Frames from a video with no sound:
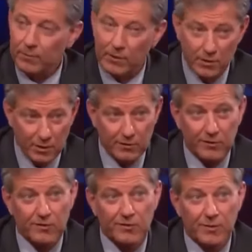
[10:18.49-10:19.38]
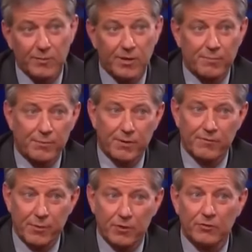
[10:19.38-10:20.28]
Because this is the
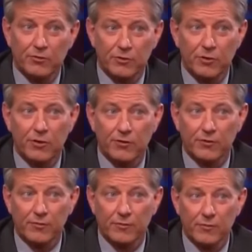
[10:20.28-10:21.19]
manipulative person she is.